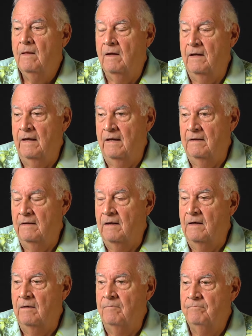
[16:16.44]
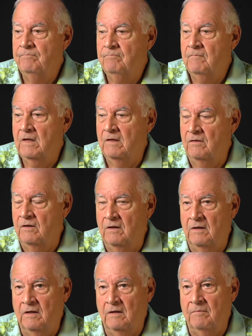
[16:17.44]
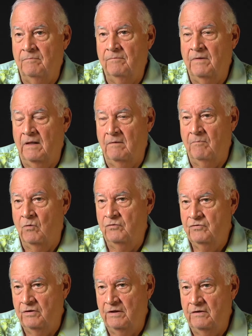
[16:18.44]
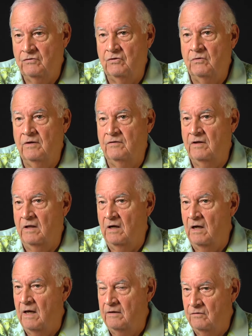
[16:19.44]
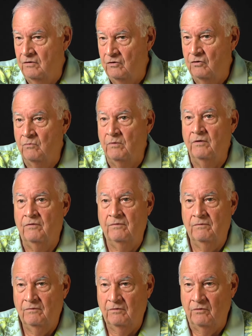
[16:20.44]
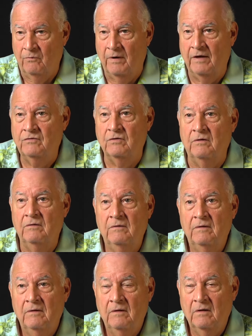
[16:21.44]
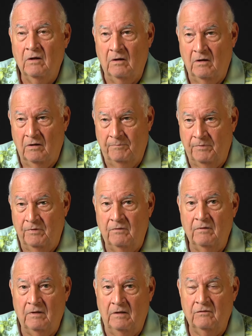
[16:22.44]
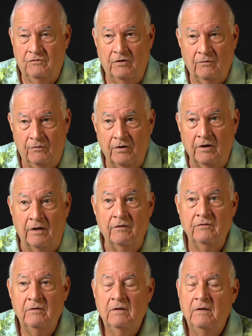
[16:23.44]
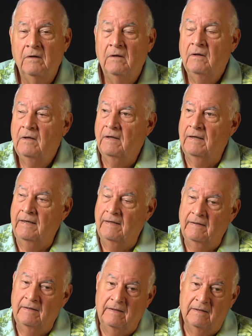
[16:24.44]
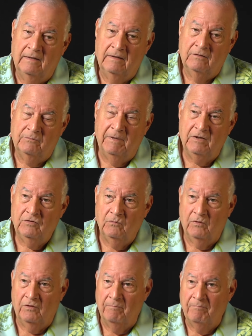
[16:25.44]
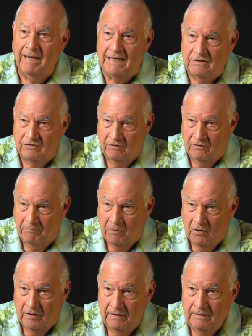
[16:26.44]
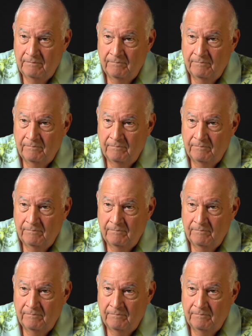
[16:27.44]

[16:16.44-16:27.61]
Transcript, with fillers: And um, the uh, that abortion issue has had a lot to do with direction up and, and still does. Mm-hmm. And then, especially with the base of the party.